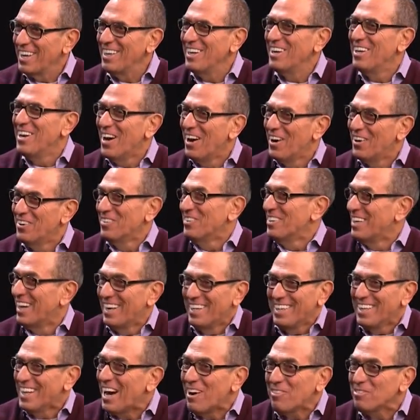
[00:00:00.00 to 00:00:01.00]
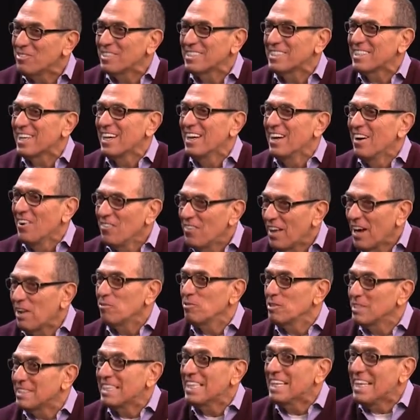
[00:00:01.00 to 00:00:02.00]
you know, that, so was the, that
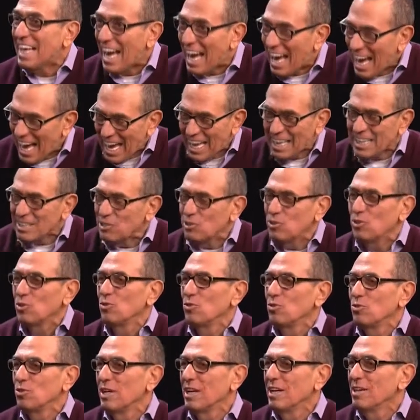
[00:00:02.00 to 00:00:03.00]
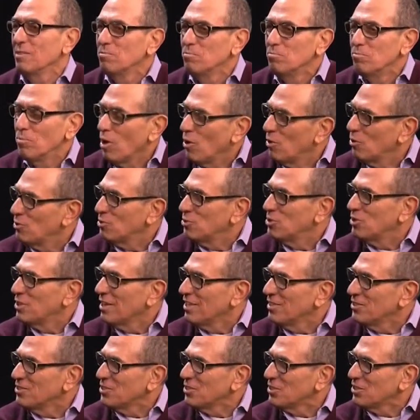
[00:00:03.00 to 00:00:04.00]
was the uh, attitude imposed yeah.
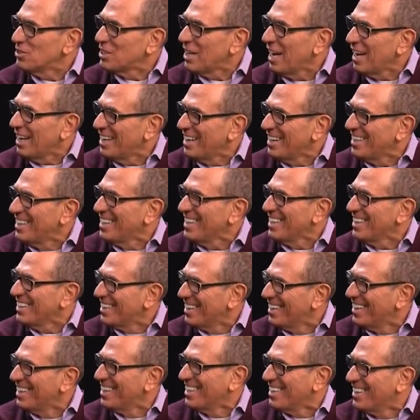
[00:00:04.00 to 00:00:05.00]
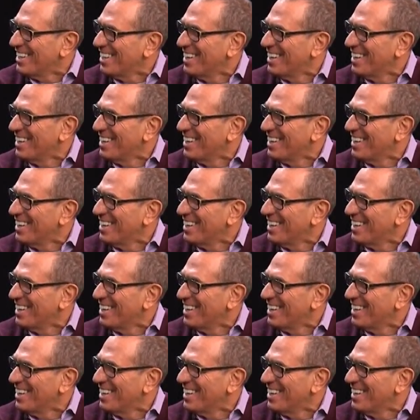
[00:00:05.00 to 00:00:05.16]
on society. Yeah.